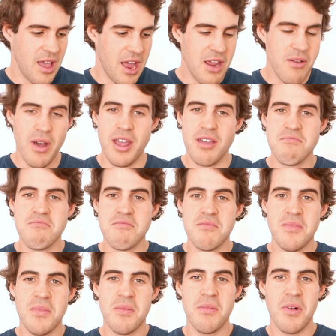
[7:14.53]
Anyway,
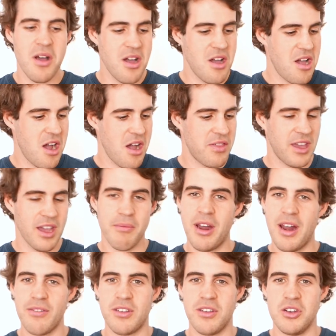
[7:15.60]
I think I
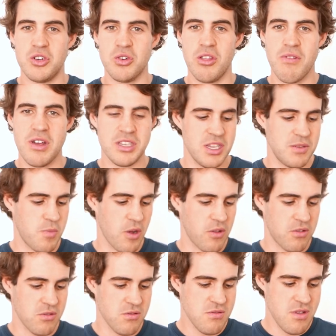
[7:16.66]
might have to enjoy the rest of this
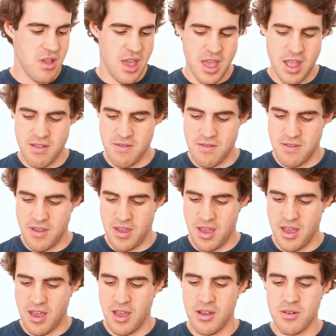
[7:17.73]
bottle, and
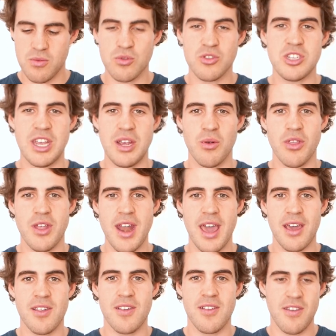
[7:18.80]
we'll see you on the
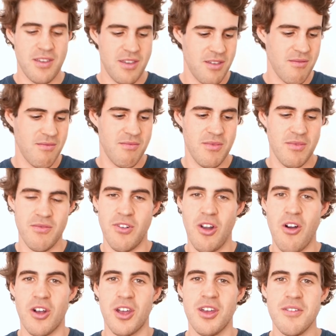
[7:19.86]
next
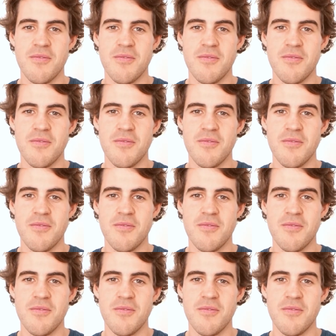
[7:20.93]
vlog.